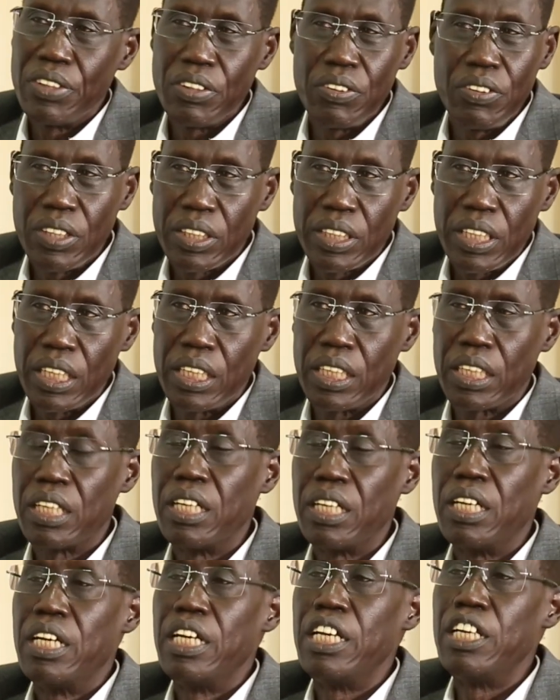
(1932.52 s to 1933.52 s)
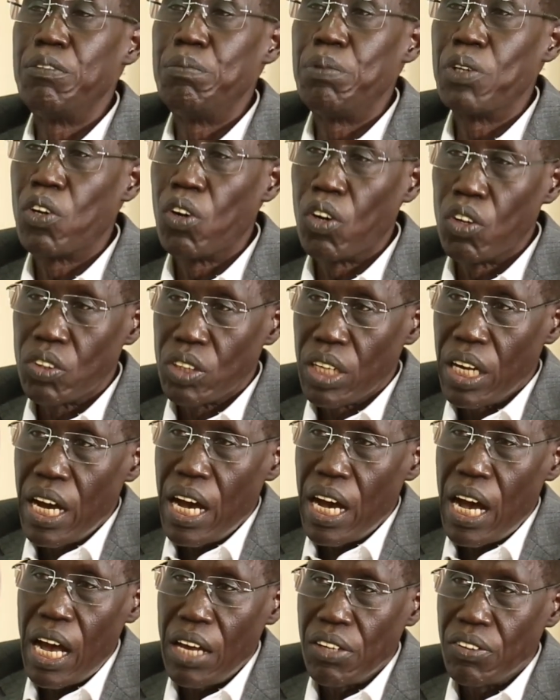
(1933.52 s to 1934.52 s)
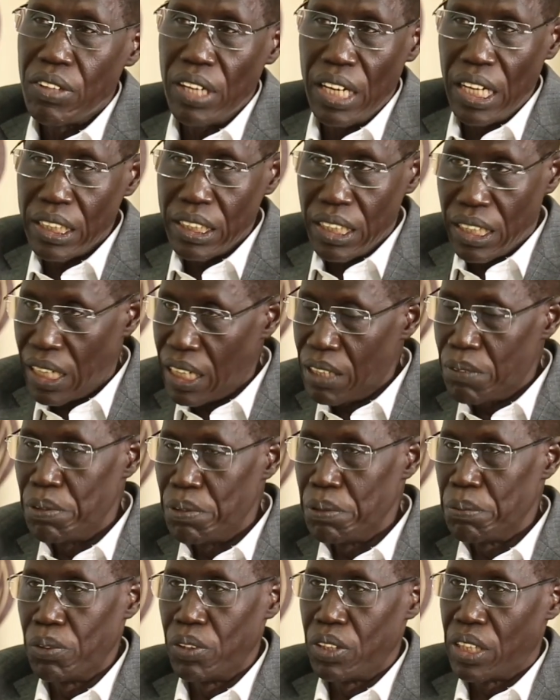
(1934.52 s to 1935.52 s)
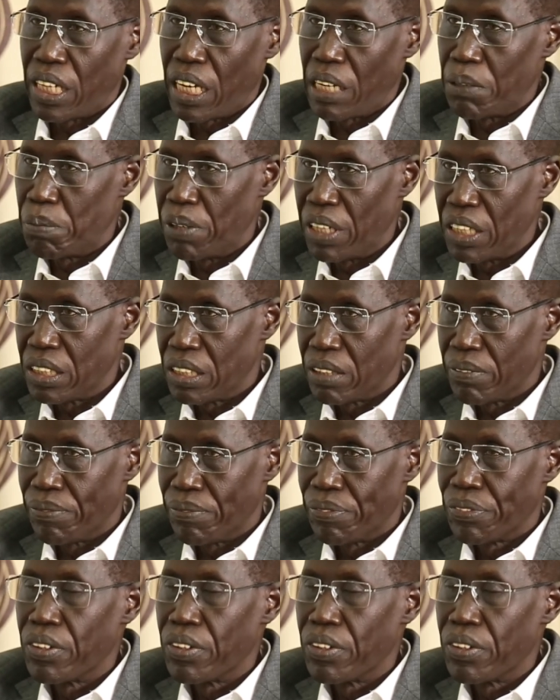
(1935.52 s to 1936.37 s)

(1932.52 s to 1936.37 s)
is dictating. It's because I select the right people in the right place.